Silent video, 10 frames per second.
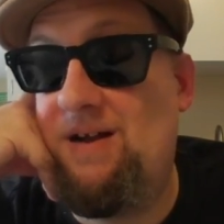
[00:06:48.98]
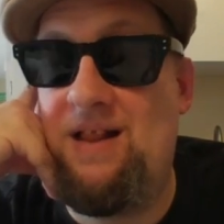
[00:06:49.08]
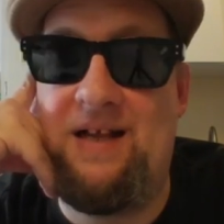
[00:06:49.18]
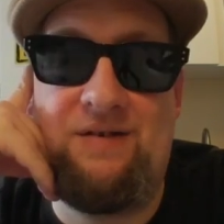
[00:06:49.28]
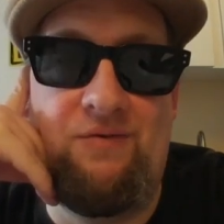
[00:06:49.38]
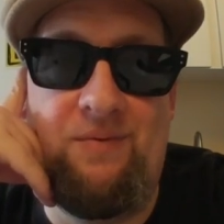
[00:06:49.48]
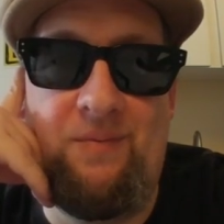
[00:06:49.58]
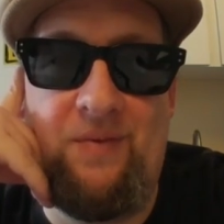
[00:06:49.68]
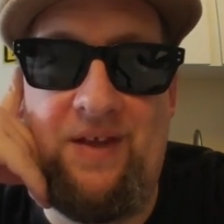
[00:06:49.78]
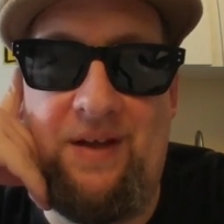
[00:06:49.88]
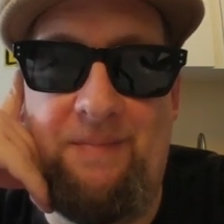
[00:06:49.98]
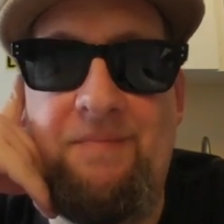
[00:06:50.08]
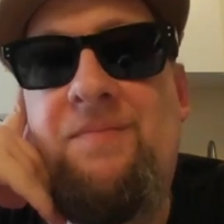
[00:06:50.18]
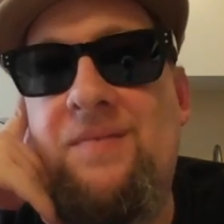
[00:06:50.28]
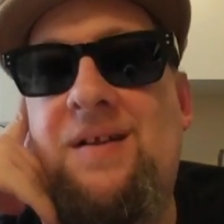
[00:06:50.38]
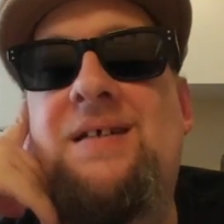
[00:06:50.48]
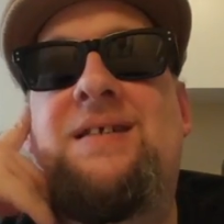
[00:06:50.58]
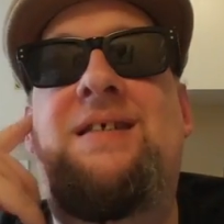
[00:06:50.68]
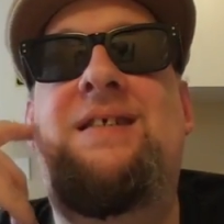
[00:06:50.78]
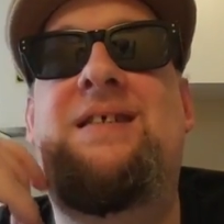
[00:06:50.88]
I like doing them with him. Because
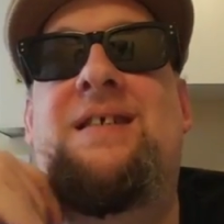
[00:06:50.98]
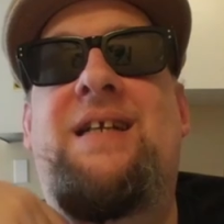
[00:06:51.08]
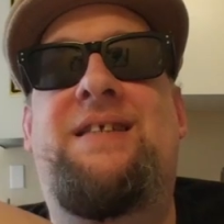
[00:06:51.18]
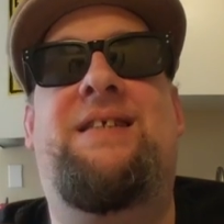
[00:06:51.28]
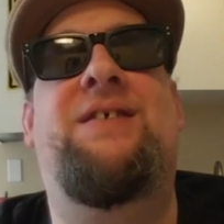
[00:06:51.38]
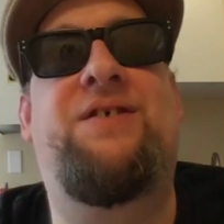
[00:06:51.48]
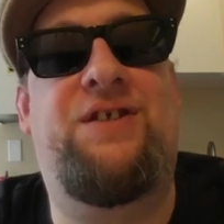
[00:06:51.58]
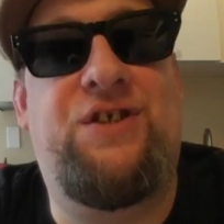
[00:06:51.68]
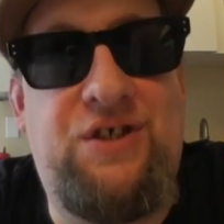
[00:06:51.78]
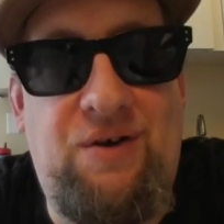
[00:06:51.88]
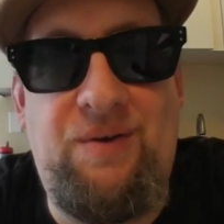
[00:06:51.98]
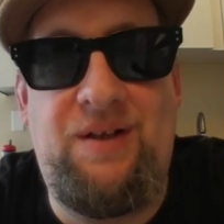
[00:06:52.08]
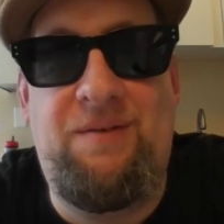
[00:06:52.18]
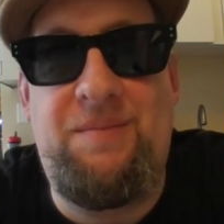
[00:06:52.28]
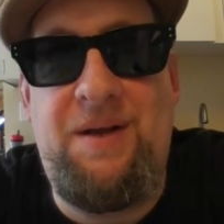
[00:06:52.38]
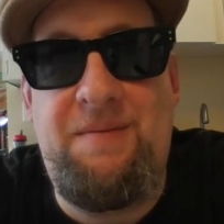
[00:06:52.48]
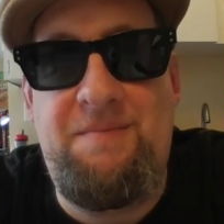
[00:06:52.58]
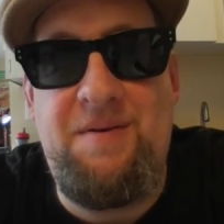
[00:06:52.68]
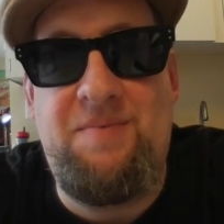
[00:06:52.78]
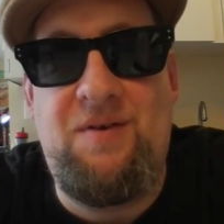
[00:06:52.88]
he kind of steals the show a little bit. And
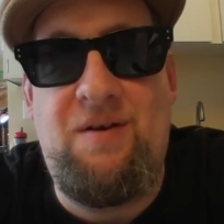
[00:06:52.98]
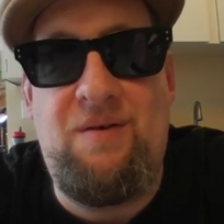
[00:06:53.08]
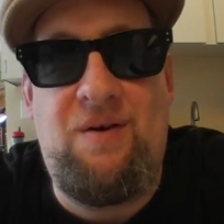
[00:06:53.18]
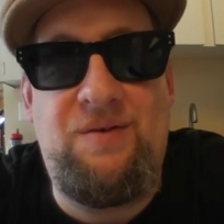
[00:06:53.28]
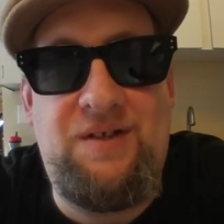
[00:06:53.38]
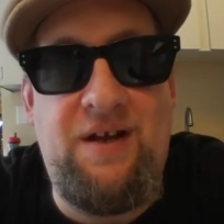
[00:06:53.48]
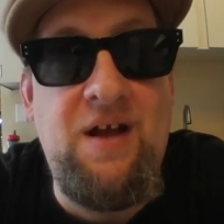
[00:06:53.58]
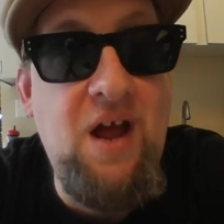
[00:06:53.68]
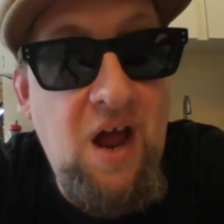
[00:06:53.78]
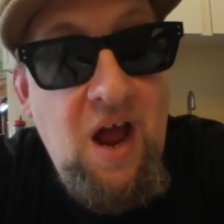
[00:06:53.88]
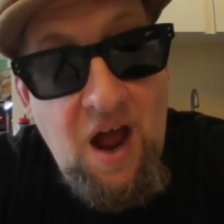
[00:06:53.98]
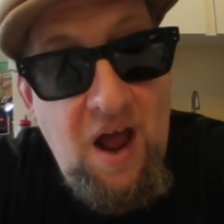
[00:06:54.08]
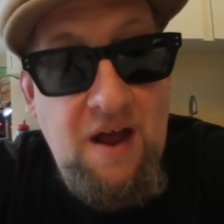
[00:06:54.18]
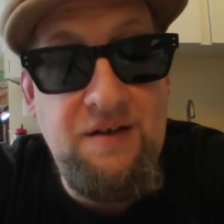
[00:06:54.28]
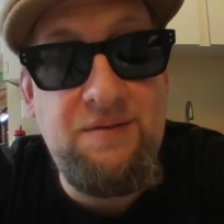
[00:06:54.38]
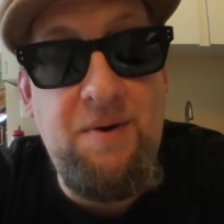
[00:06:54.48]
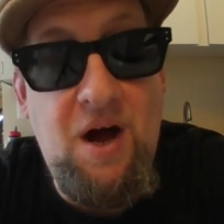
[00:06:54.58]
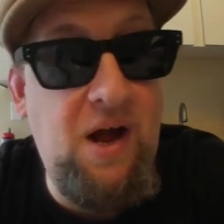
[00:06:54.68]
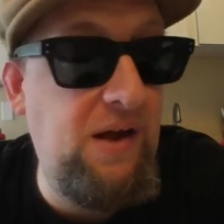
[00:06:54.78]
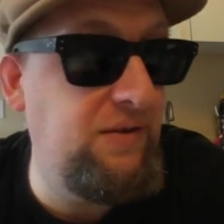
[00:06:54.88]
people are always like, hey, it's
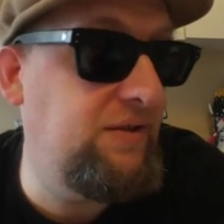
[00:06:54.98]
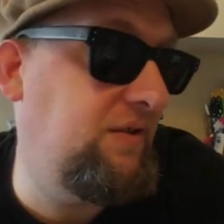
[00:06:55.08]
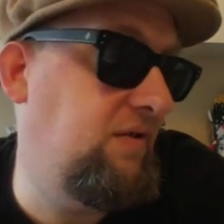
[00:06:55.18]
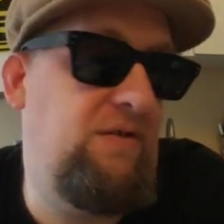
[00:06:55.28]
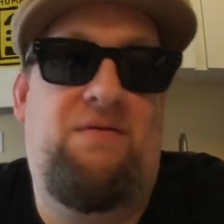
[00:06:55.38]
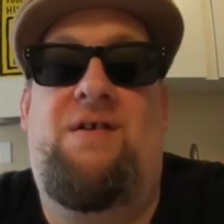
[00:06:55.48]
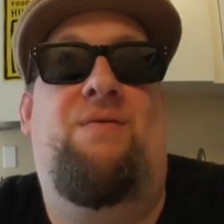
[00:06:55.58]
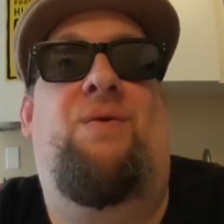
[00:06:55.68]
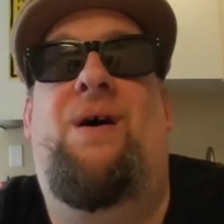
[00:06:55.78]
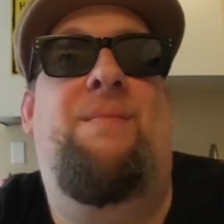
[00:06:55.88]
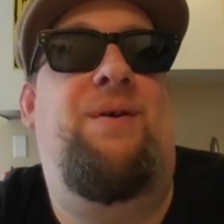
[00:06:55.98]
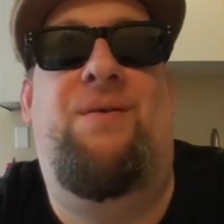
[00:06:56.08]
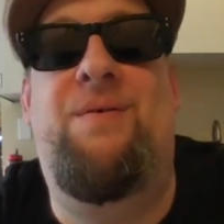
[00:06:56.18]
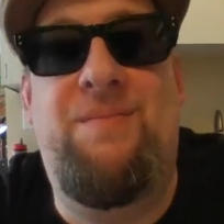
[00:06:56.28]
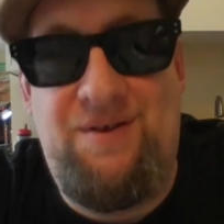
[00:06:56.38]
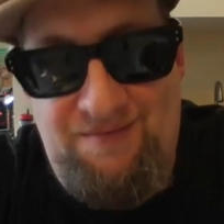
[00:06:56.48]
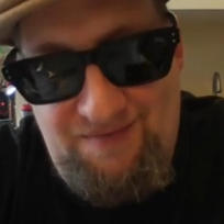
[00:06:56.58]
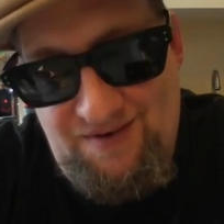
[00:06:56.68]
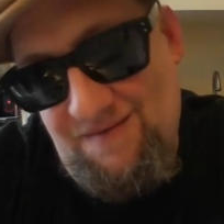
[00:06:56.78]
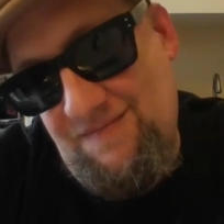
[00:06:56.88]
Miles. You know, they don't care what I'm doing, but
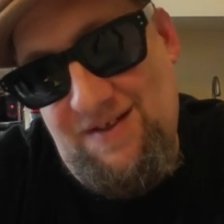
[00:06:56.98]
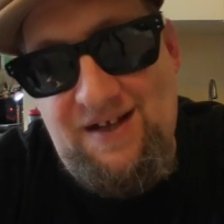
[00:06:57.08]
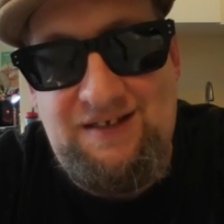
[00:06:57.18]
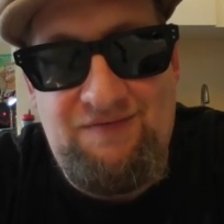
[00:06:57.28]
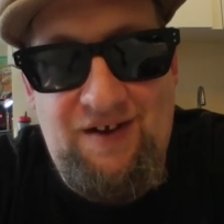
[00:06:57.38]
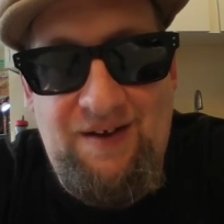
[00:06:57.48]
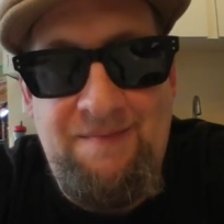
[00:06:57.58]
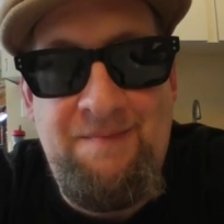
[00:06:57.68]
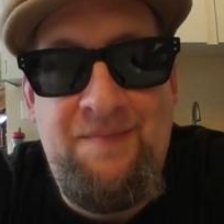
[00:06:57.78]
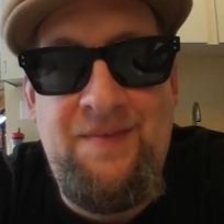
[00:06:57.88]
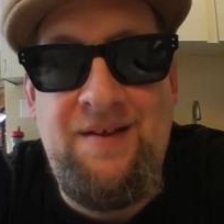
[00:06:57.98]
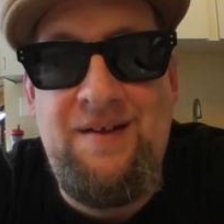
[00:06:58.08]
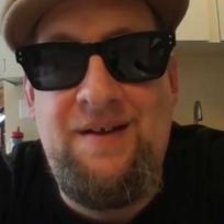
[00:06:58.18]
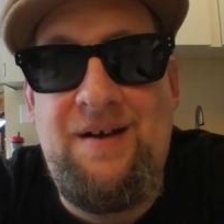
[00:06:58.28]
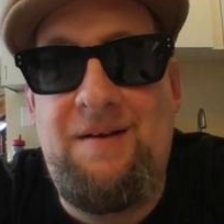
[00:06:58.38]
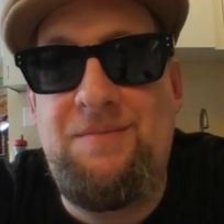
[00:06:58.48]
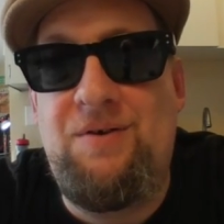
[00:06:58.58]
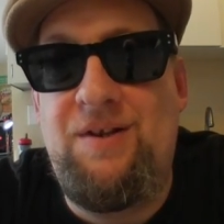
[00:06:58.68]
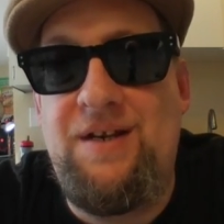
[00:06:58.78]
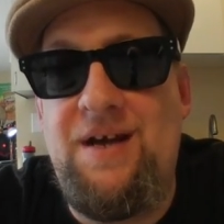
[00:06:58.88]
and that's fine. I'm
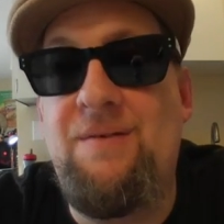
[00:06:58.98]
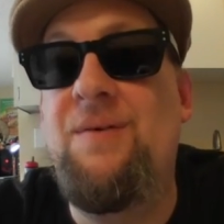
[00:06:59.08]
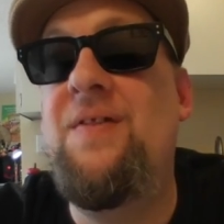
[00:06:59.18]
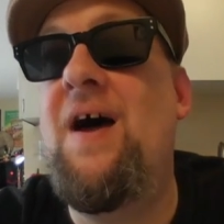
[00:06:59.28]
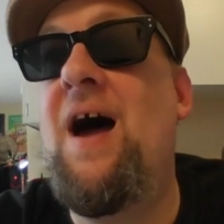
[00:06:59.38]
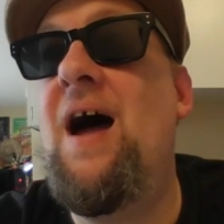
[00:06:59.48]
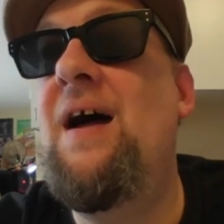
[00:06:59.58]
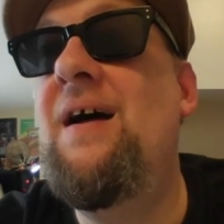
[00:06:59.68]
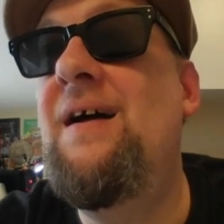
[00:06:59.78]
totally down with that.